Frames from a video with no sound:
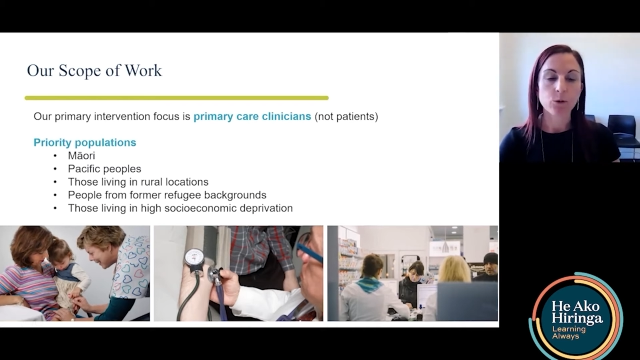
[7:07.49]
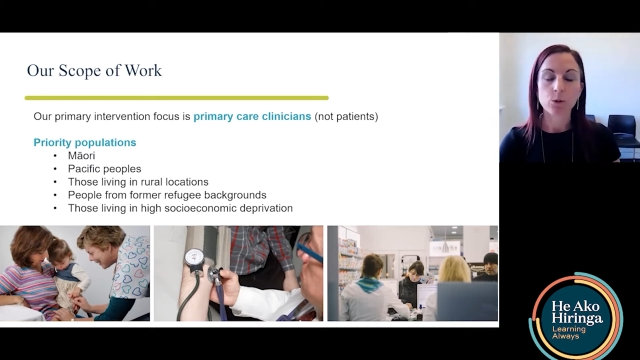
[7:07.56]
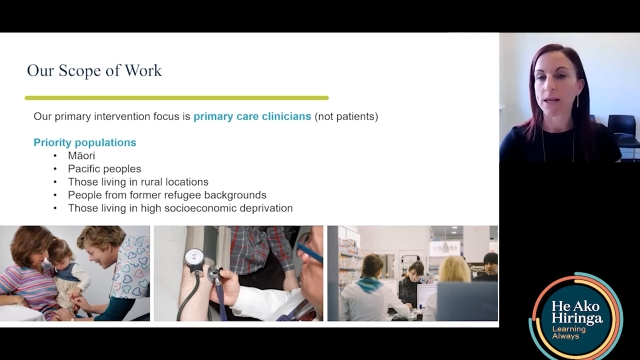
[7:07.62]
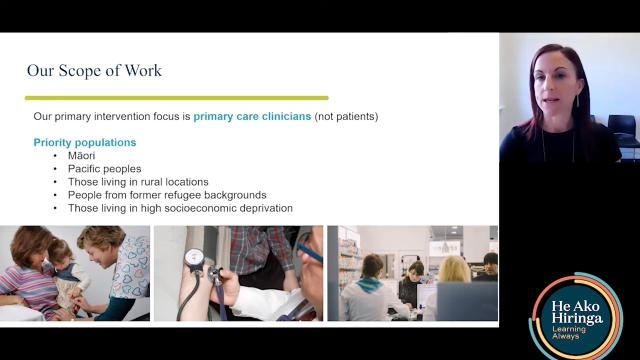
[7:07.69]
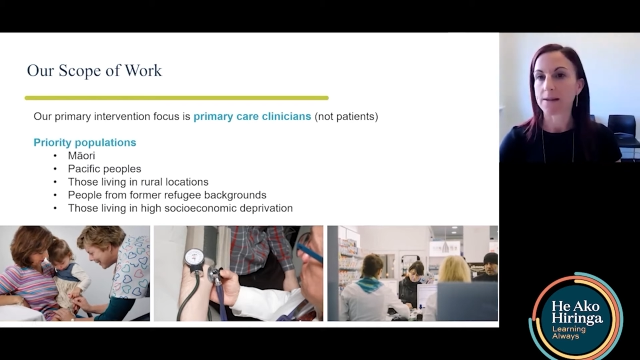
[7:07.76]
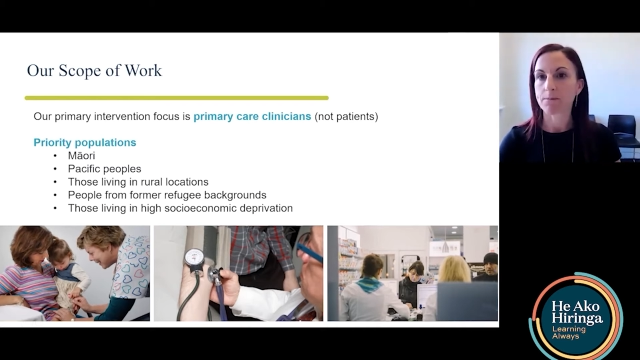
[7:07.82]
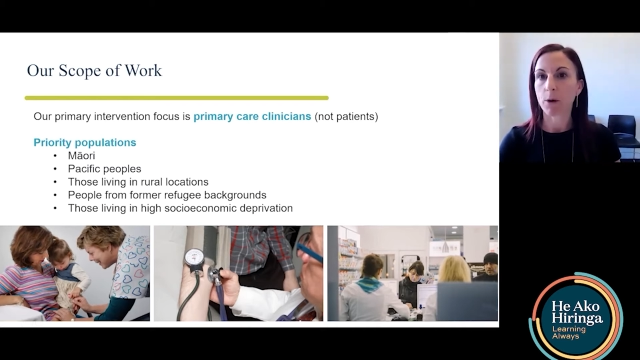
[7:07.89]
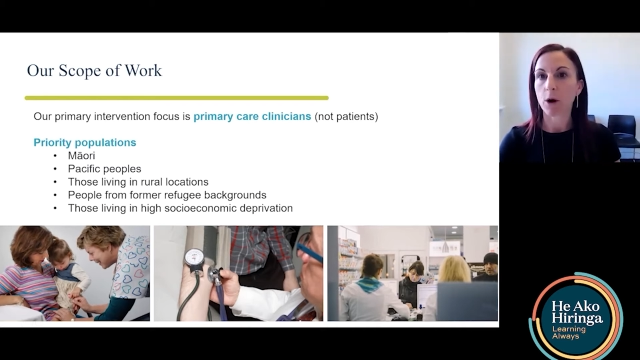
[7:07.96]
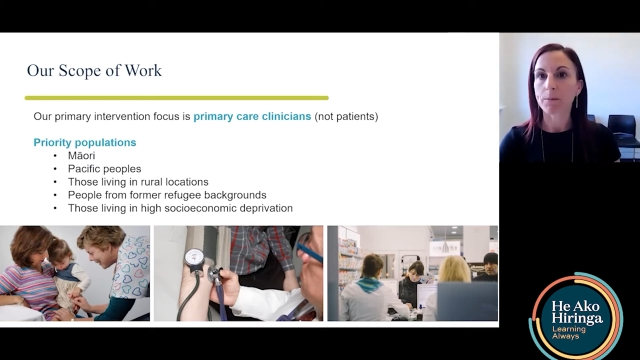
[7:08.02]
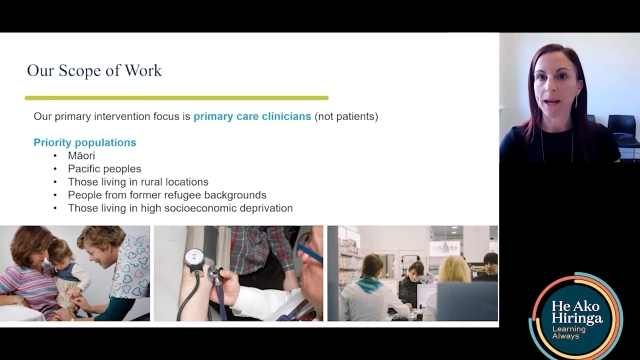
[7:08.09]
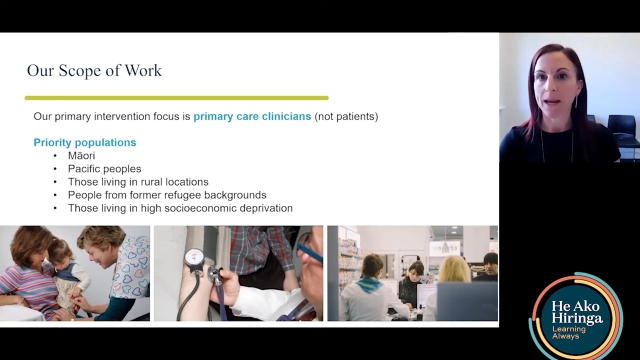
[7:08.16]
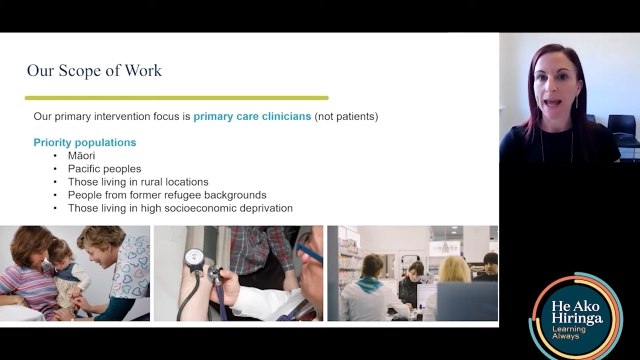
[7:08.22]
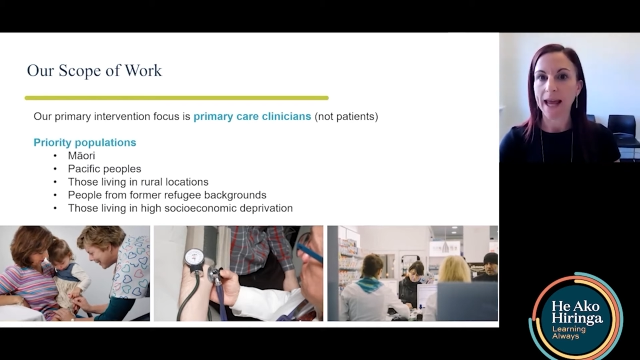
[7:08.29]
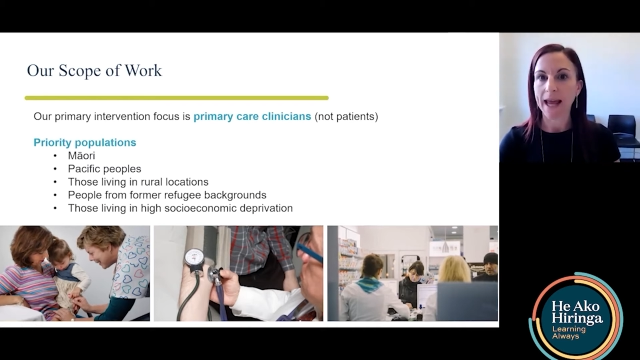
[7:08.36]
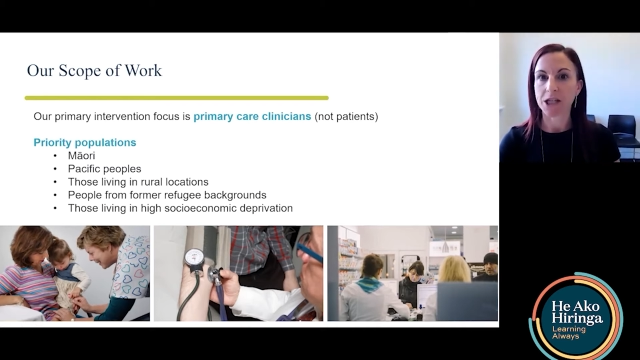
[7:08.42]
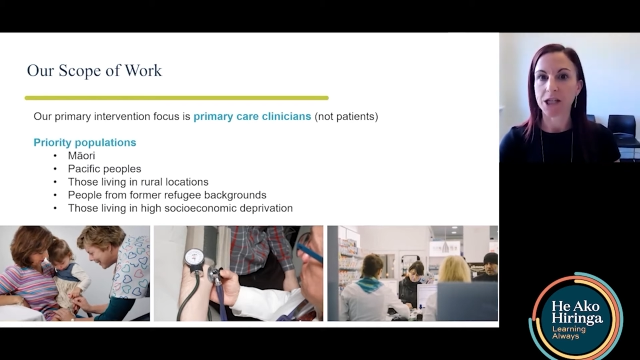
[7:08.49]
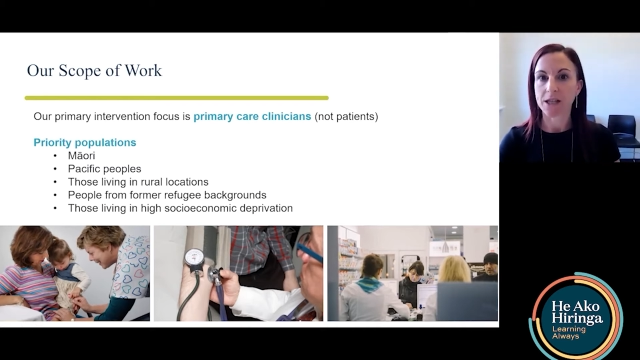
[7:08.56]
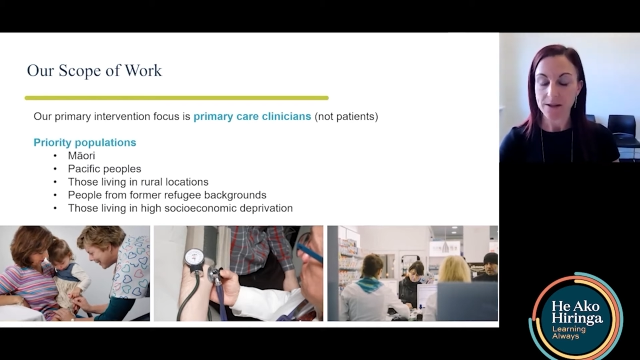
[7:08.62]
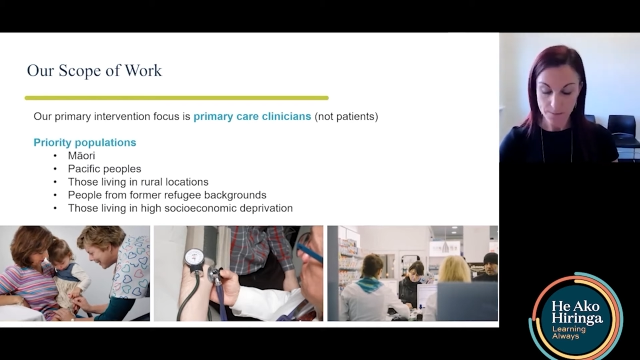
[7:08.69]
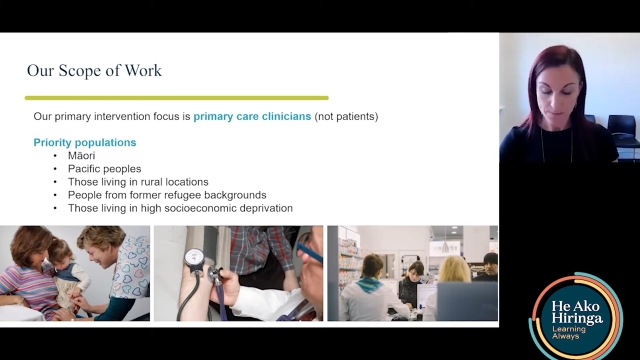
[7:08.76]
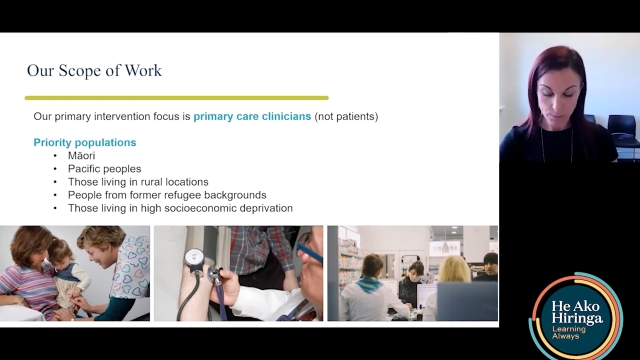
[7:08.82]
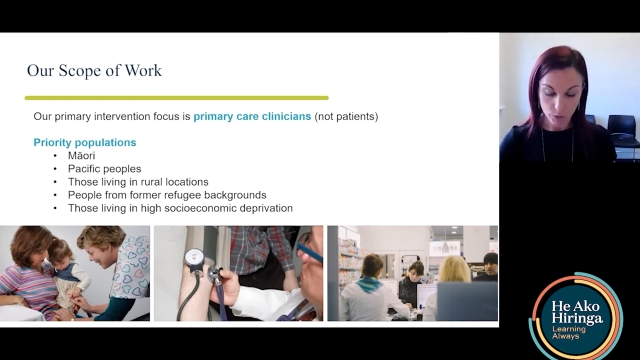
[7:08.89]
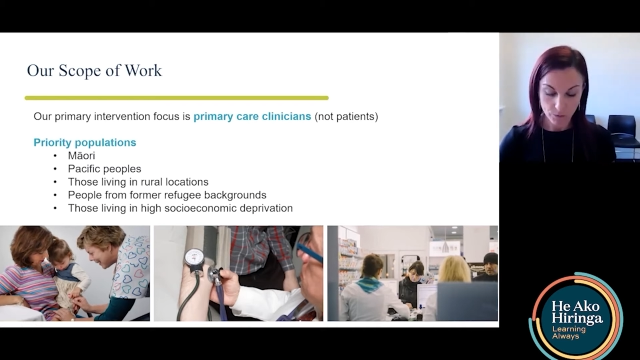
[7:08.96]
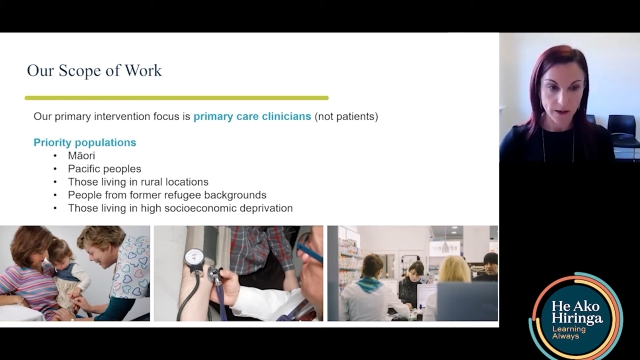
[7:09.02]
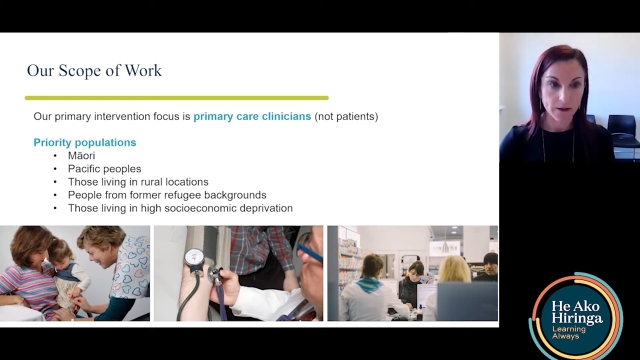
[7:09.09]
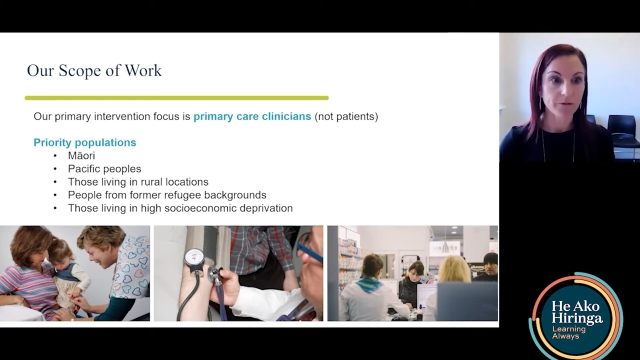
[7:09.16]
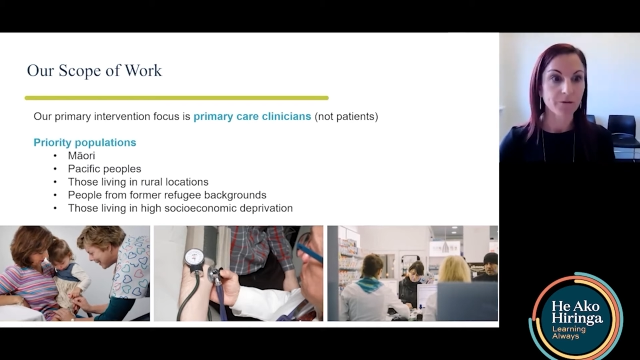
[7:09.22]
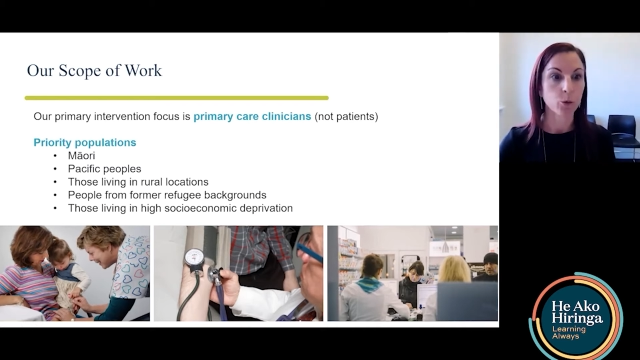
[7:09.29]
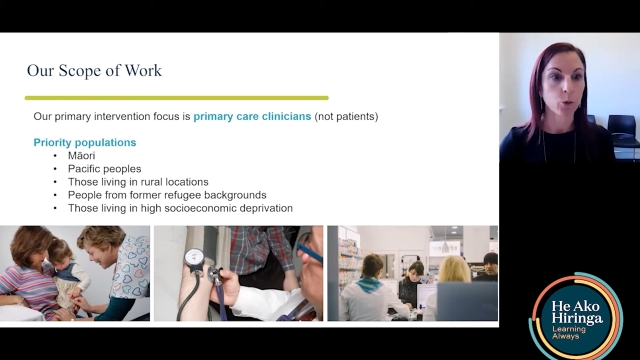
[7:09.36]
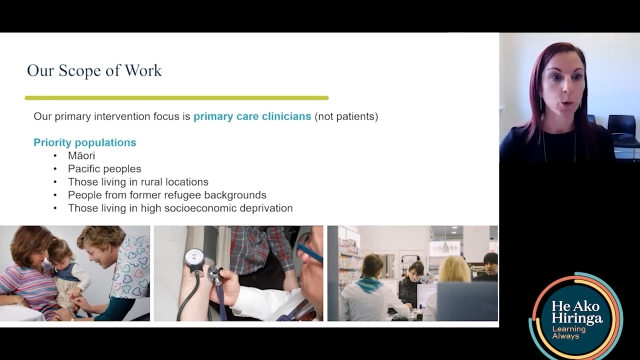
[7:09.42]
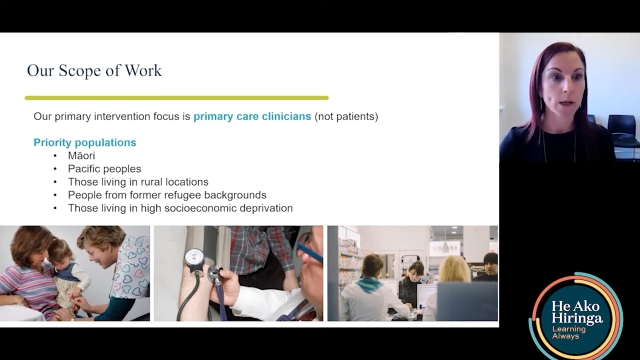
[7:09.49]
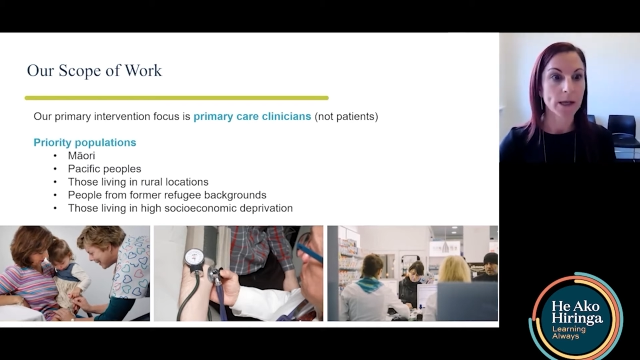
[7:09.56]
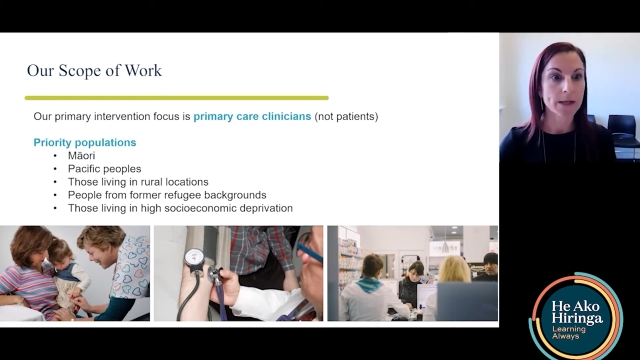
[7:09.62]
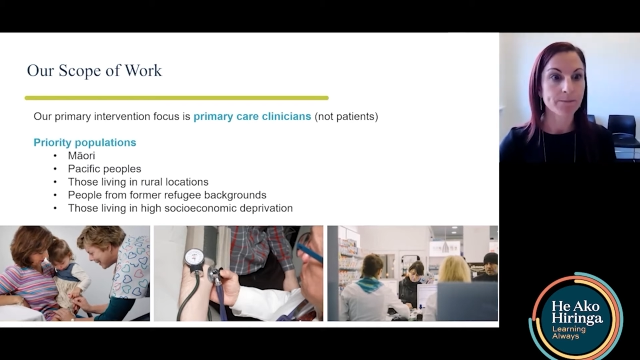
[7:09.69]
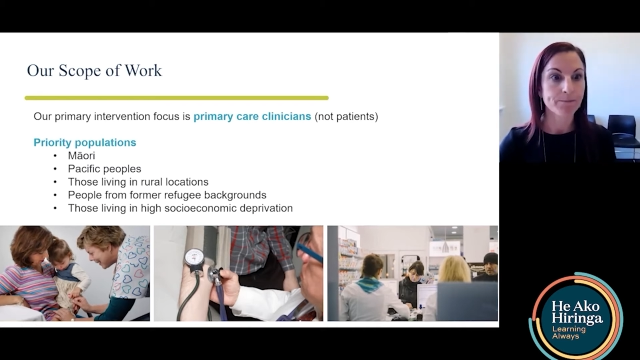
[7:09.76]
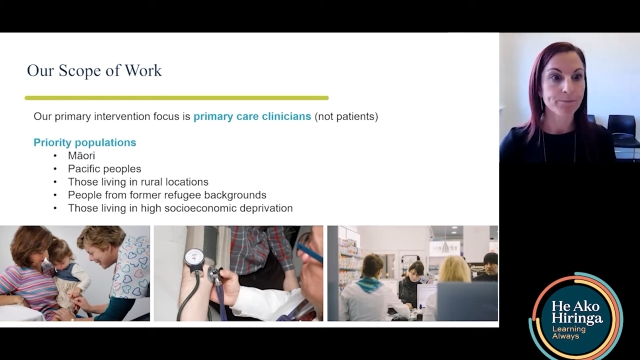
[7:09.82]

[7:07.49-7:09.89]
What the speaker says: for these populations moving forward.